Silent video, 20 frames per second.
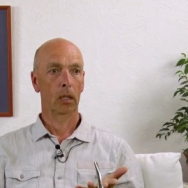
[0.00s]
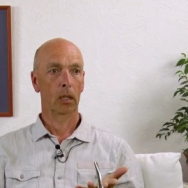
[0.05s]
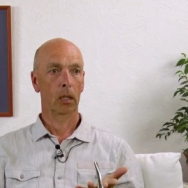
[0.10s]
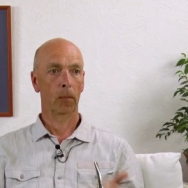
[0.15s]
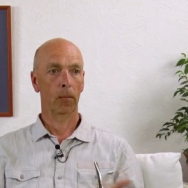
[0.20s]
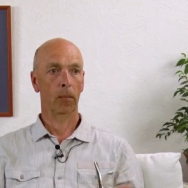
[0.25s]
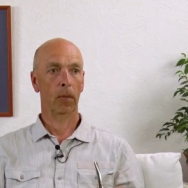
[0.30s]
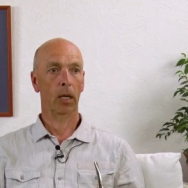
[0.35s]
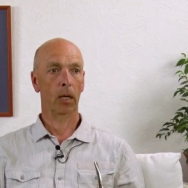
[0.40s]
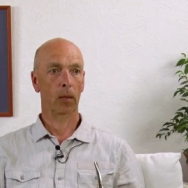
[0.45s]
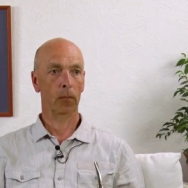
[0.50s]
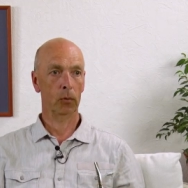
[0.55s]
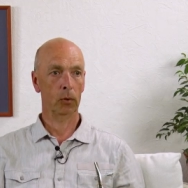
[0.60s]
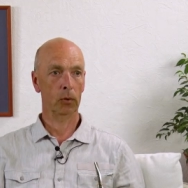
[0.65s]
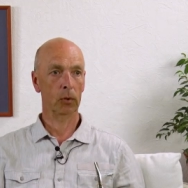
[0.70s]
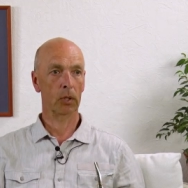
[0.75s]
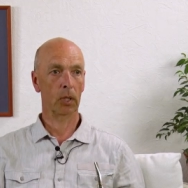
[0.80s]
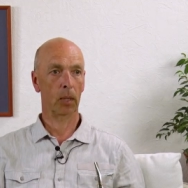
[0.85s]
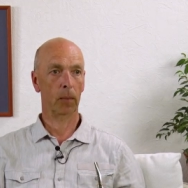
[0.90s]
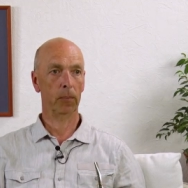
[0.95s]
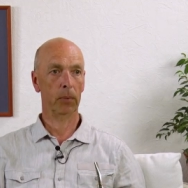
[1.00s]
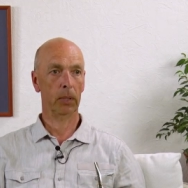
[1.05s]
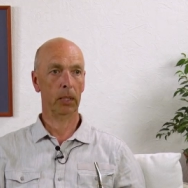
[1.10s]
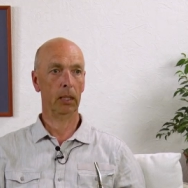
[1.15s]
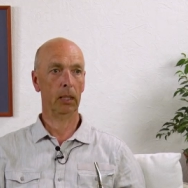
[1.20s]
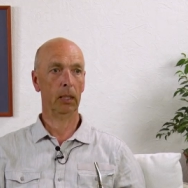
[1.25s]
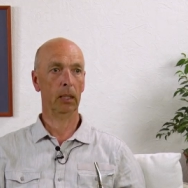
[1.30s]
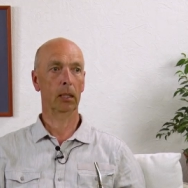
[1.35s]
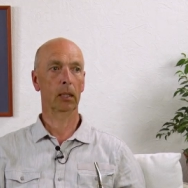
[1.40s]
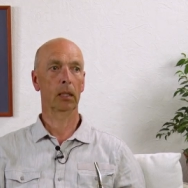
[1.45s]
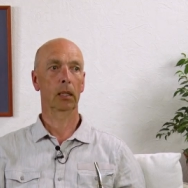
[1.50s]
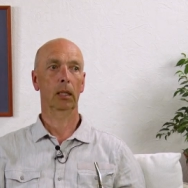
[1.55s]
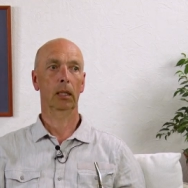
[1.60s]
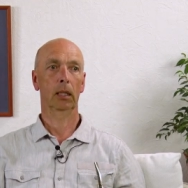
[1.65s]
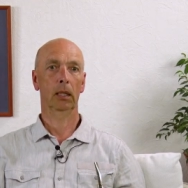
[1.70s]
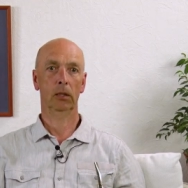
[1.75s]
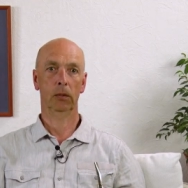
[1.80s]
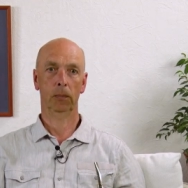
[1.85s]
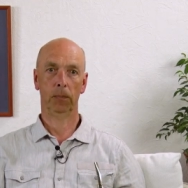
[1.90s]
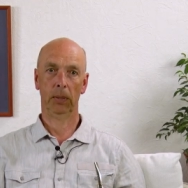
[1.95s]
a Mahamudra being
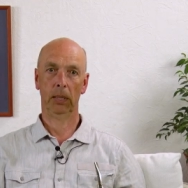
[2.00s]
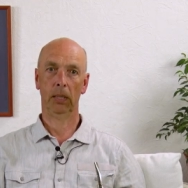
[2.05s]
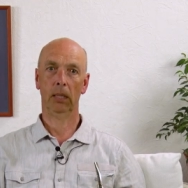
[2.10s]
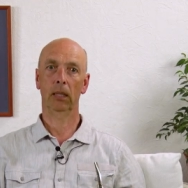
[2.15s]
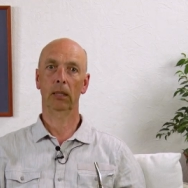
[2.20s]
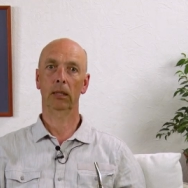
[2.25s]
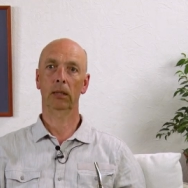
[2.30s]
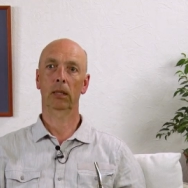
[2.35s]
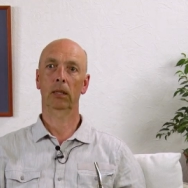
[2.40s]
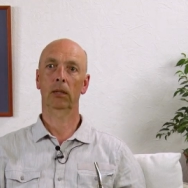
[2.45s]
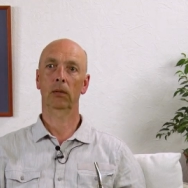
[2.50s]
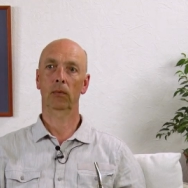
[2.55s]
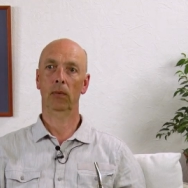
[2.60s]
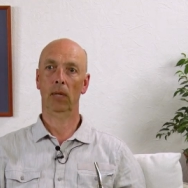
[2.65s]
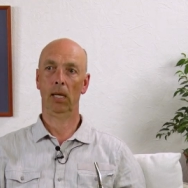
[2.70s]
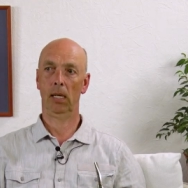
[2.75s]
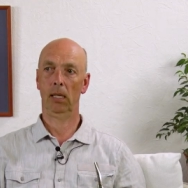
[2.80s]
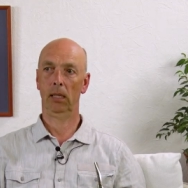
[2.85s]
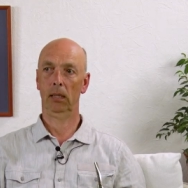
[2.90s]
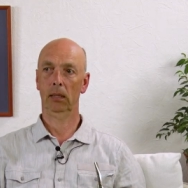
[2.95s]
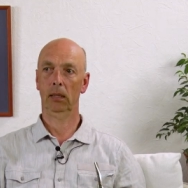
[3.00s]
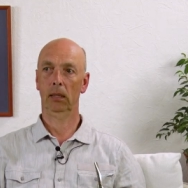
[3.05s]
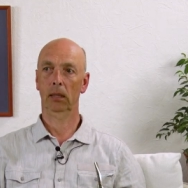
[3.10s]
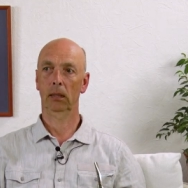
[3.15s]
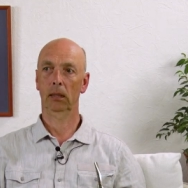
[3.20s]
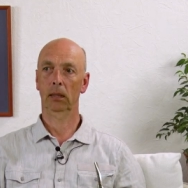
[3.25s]
experiences reality.